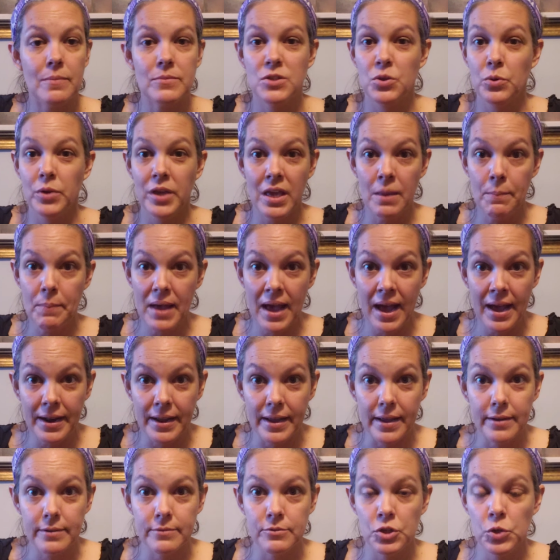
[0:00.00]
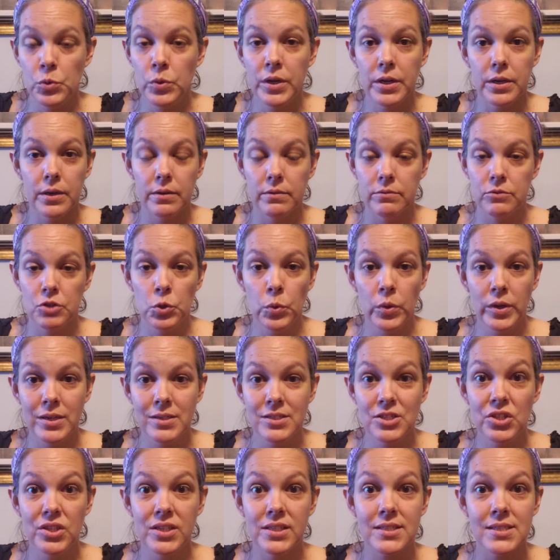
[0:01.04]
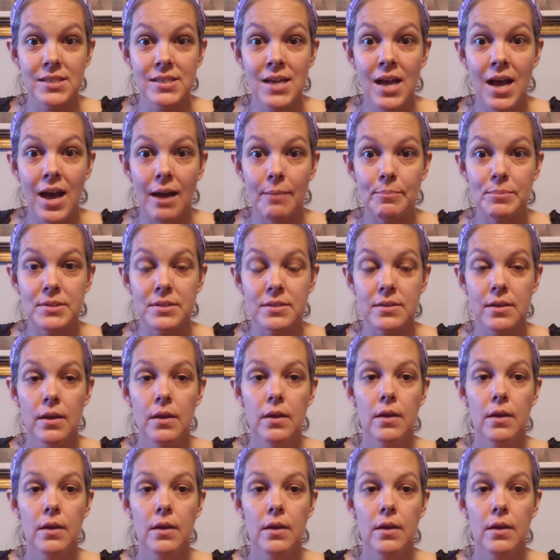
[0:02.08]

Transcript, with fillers: So keep at it. Do it do it until it stops.